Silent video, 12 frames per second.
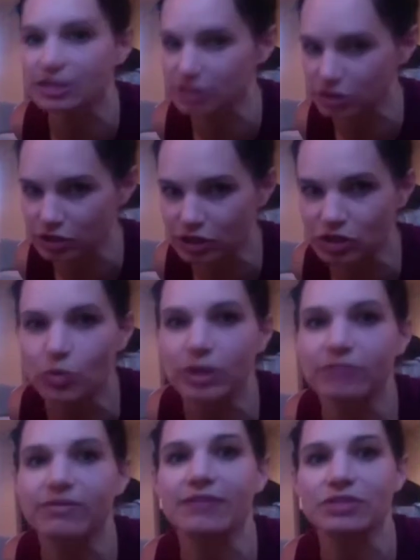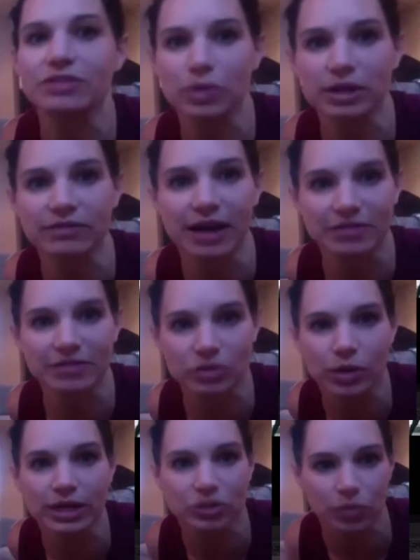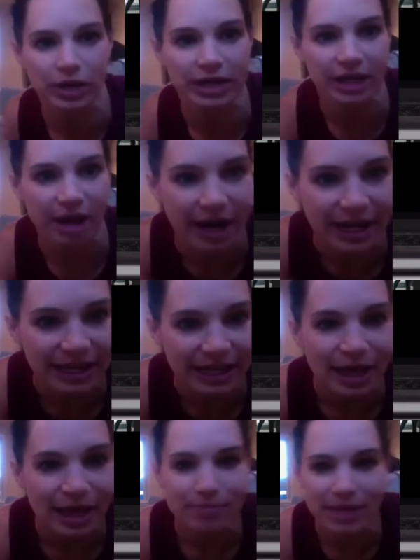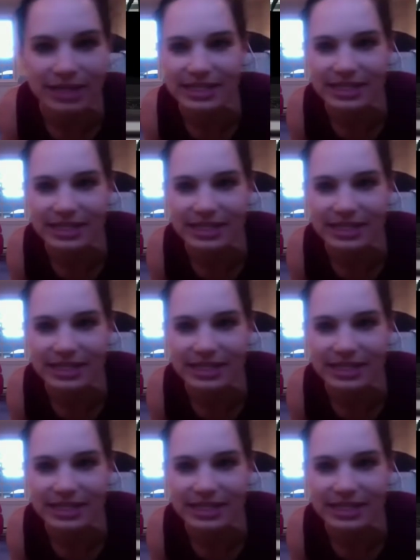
so then 25, 25, 20, 20, all right? Make sense